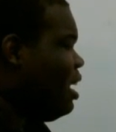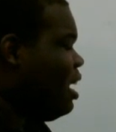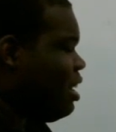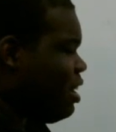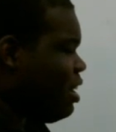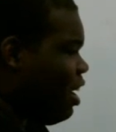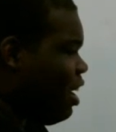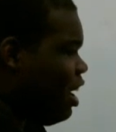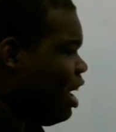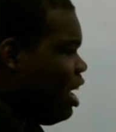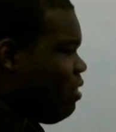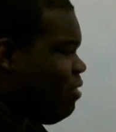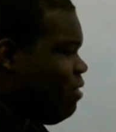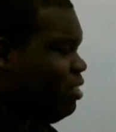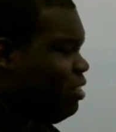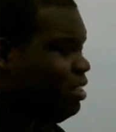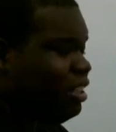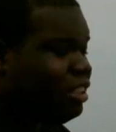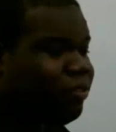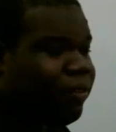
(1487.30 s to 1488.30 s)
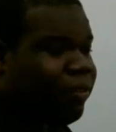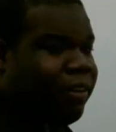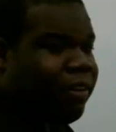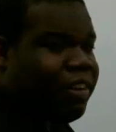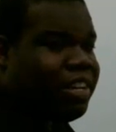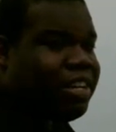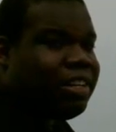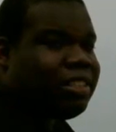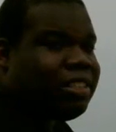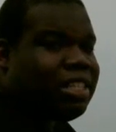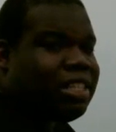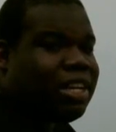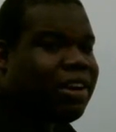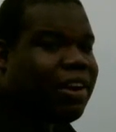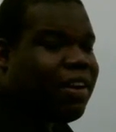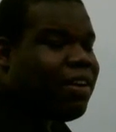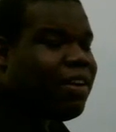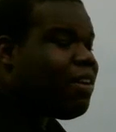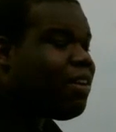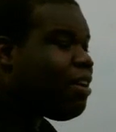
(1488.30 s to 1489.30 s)
If they're equal, this will return 0.
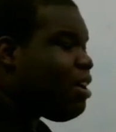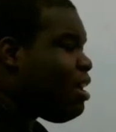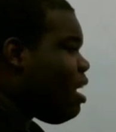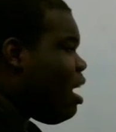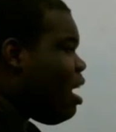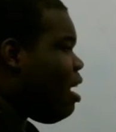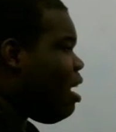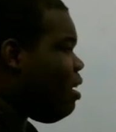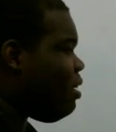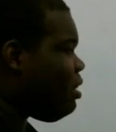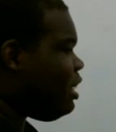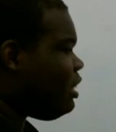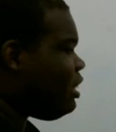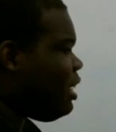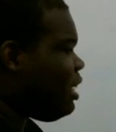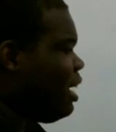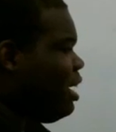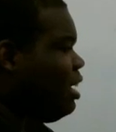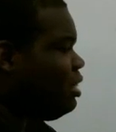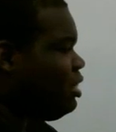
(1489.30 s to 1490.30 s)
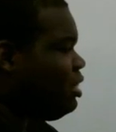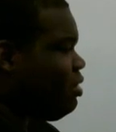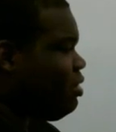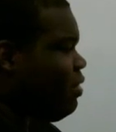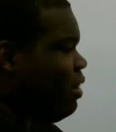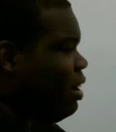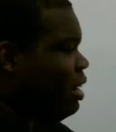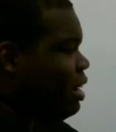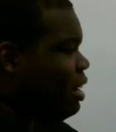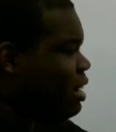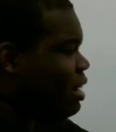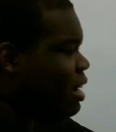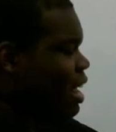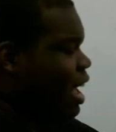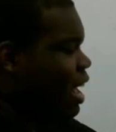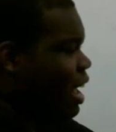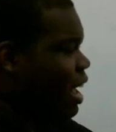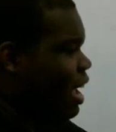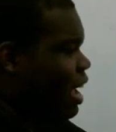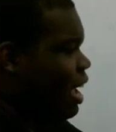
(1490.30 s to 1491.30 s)
And if this height's greater than
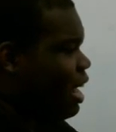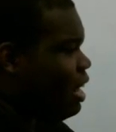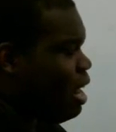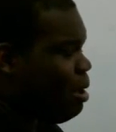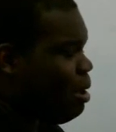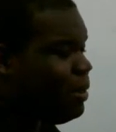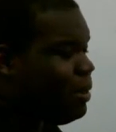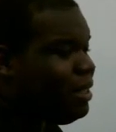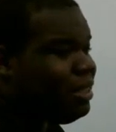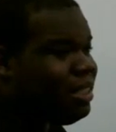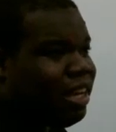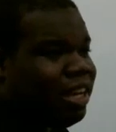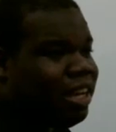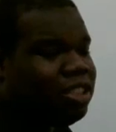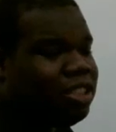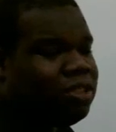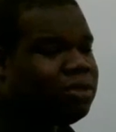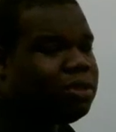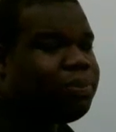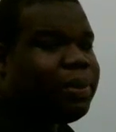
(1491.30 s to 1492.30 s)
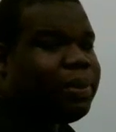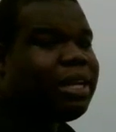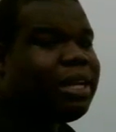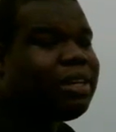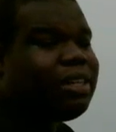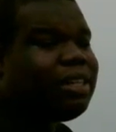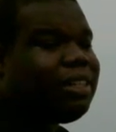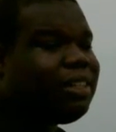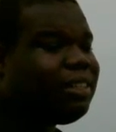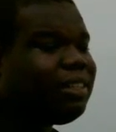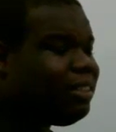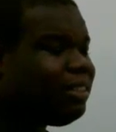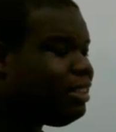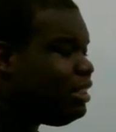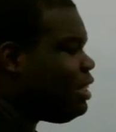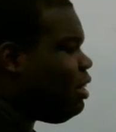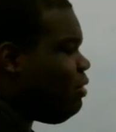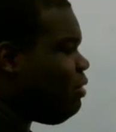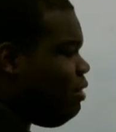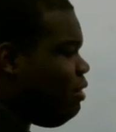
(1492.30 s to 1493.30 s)
that height, that means that this one's bigger.
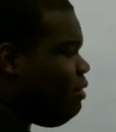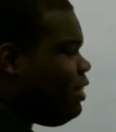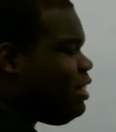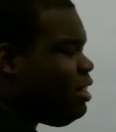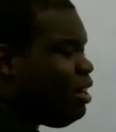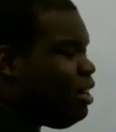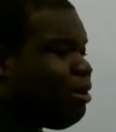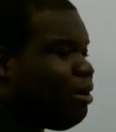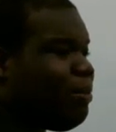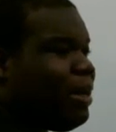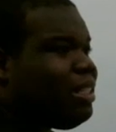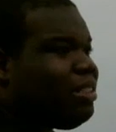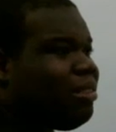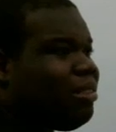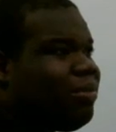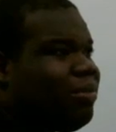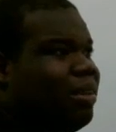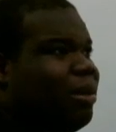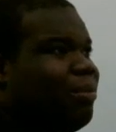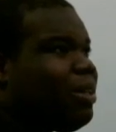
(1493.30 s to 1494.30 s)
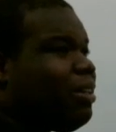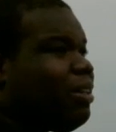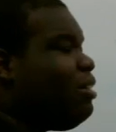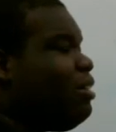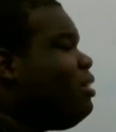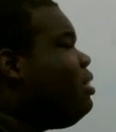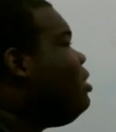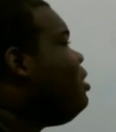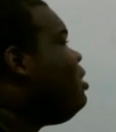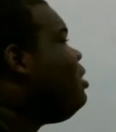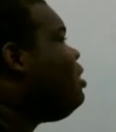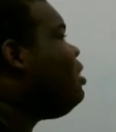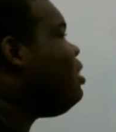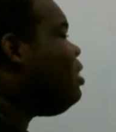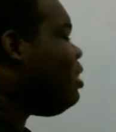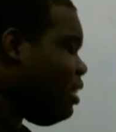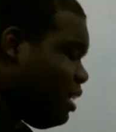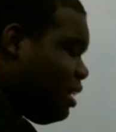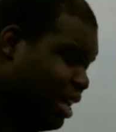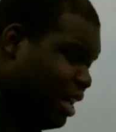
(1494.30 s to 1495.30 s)
So we return a positive number.
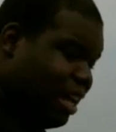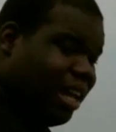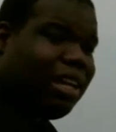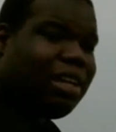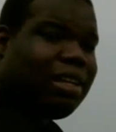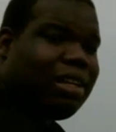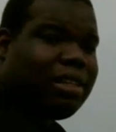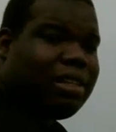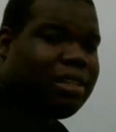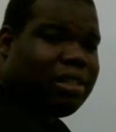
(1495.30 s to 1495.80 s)
Okay?